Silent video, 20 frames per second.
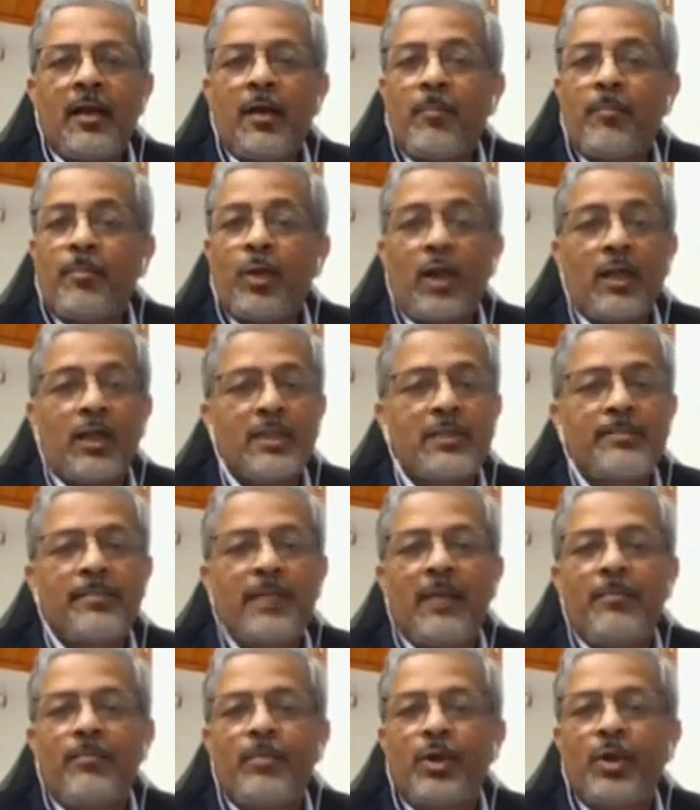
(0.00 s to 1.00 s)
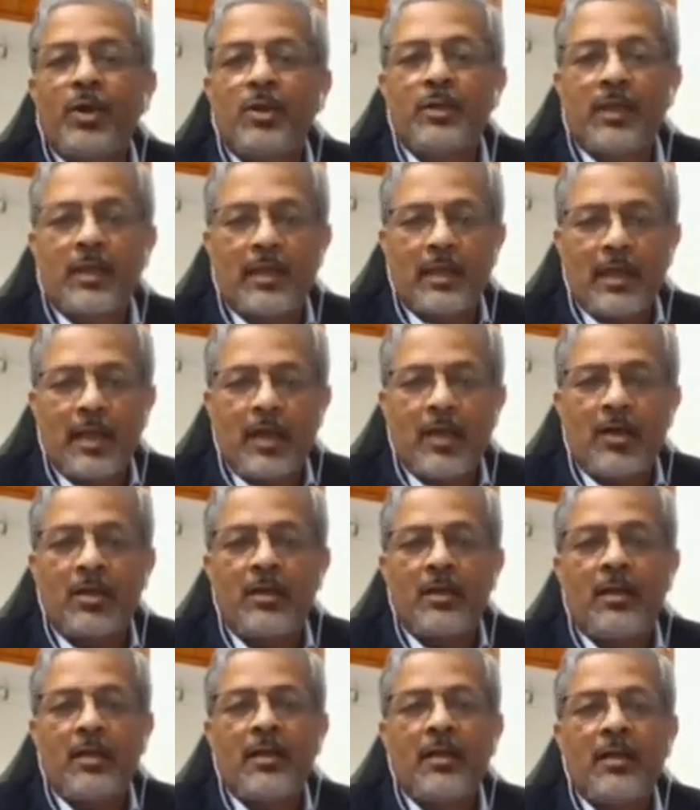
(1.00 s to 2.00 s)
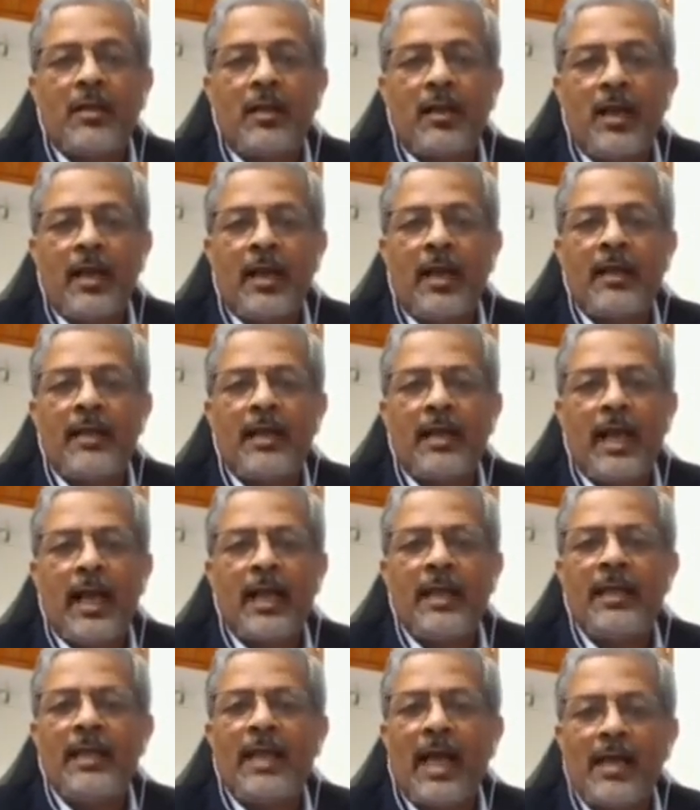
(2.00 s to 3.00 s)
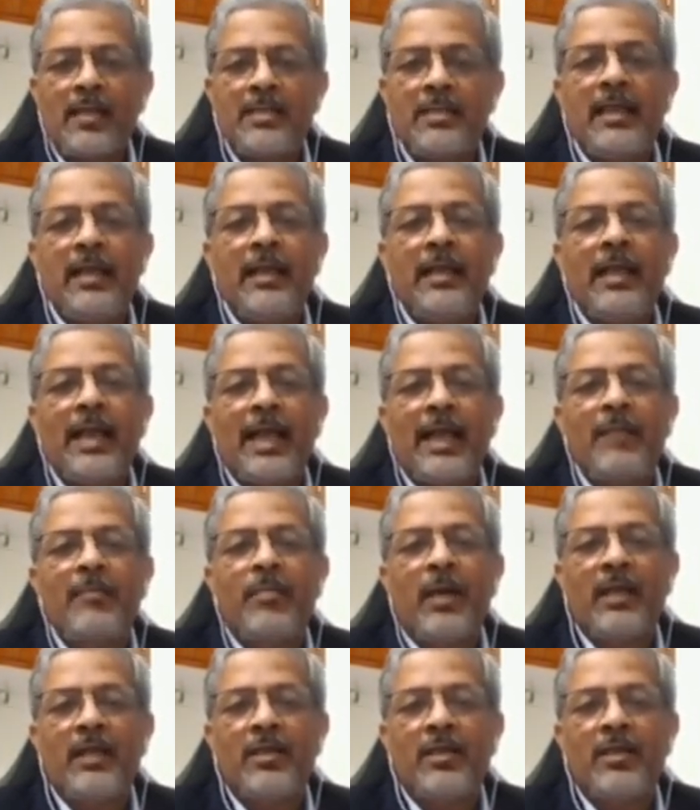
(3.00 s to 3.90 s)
products being put on the cloud, and largely led by the